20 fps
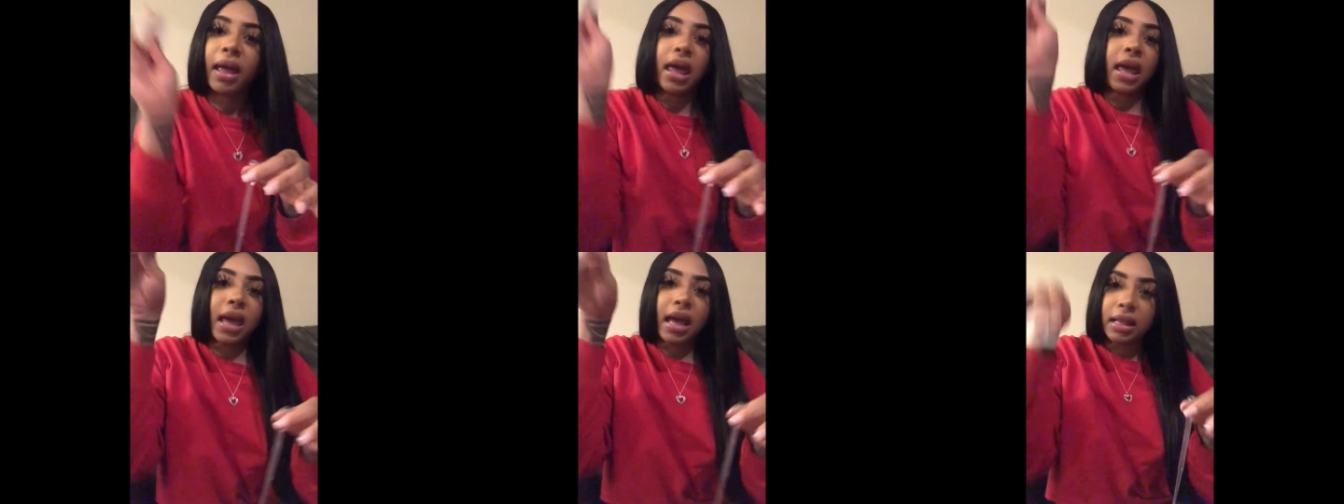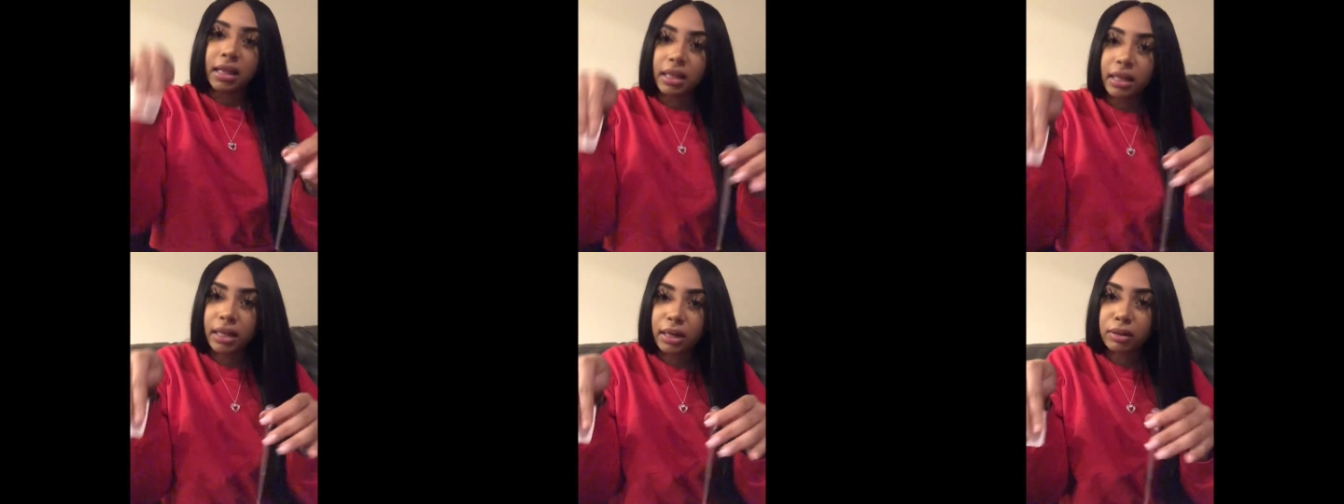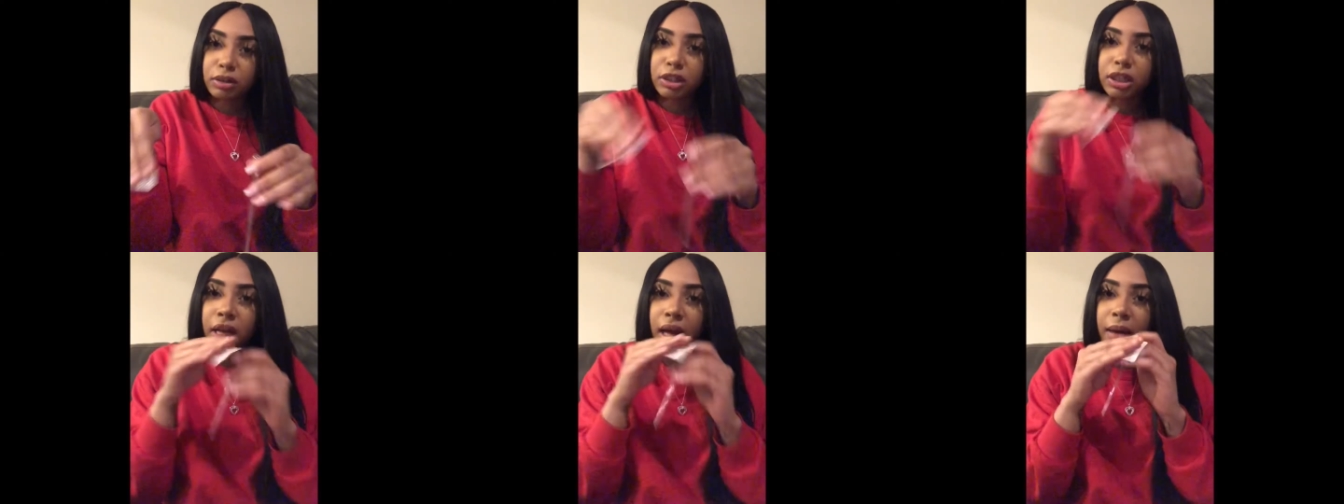at the nail
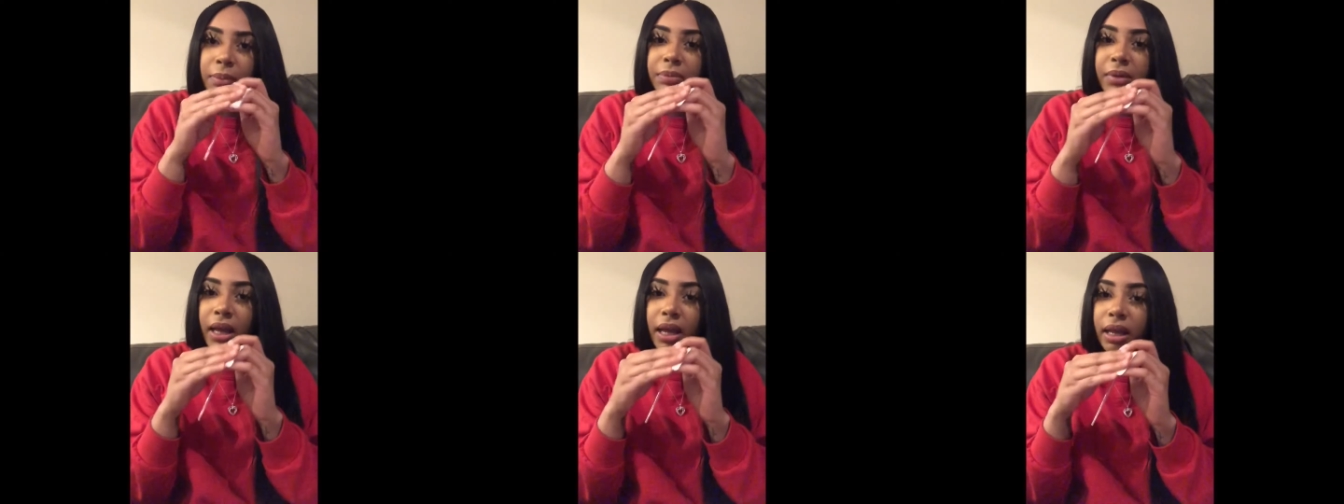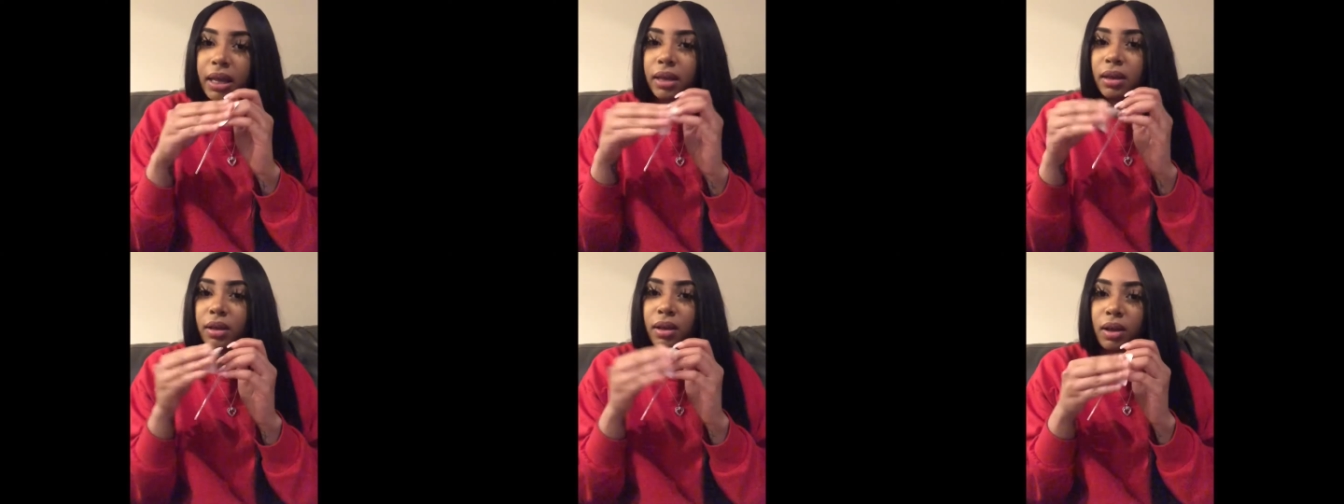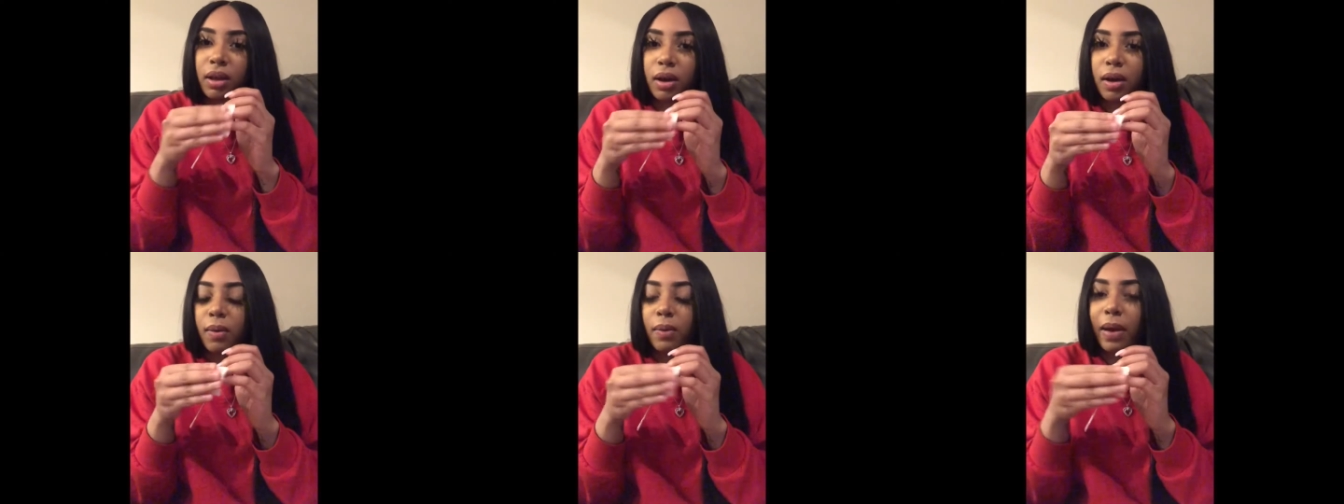shop they
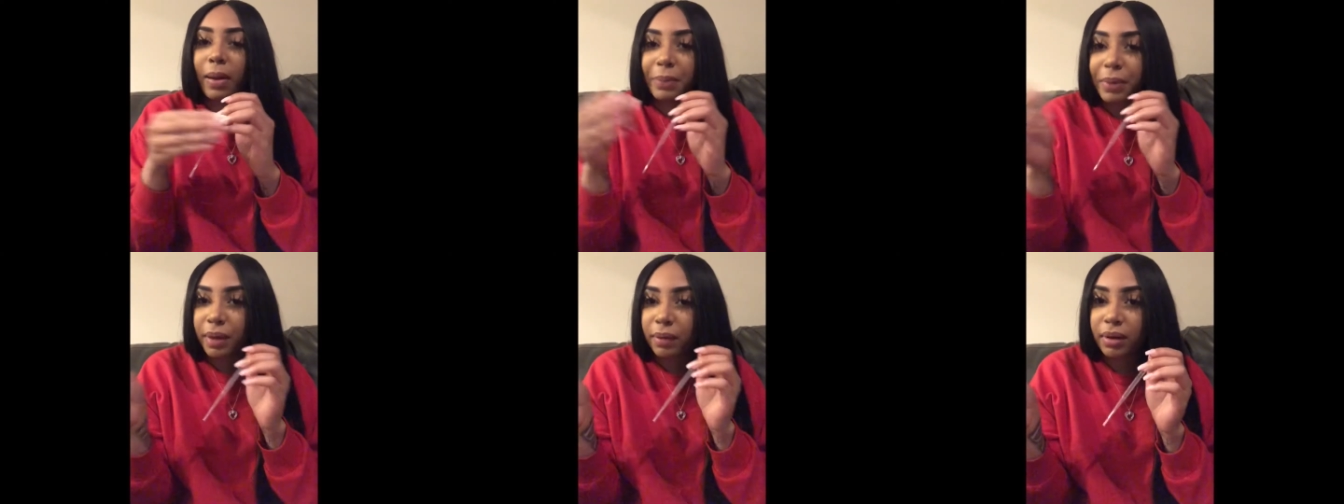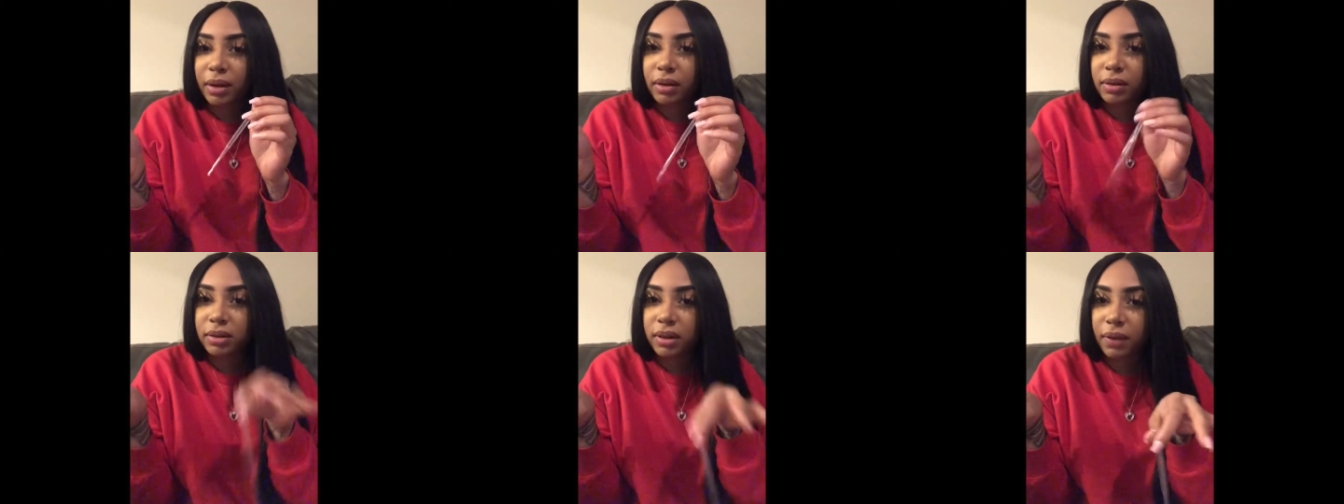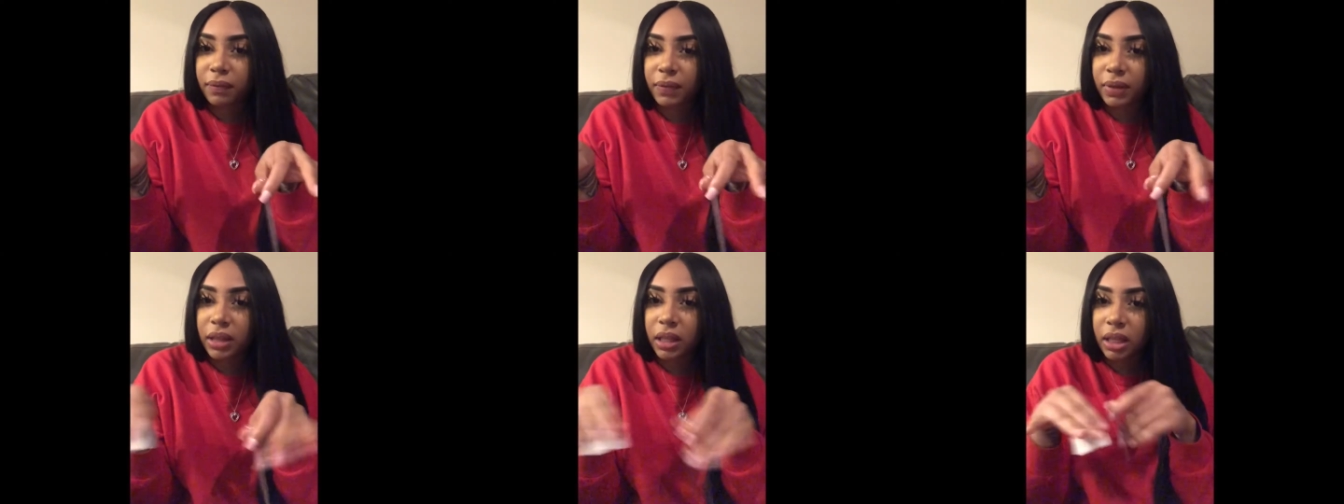wipe your nails off
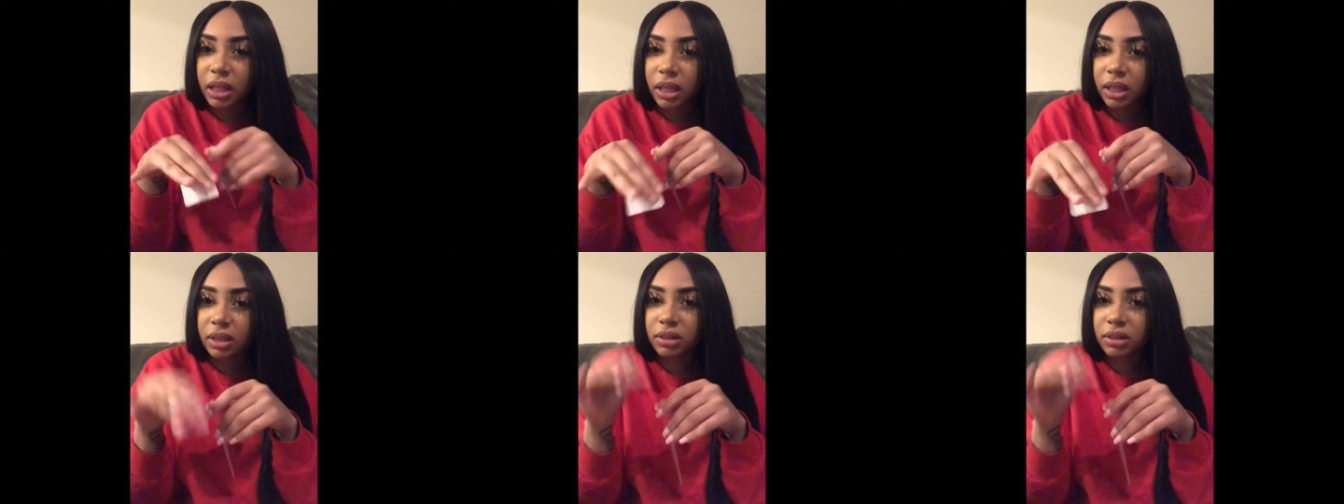at the end?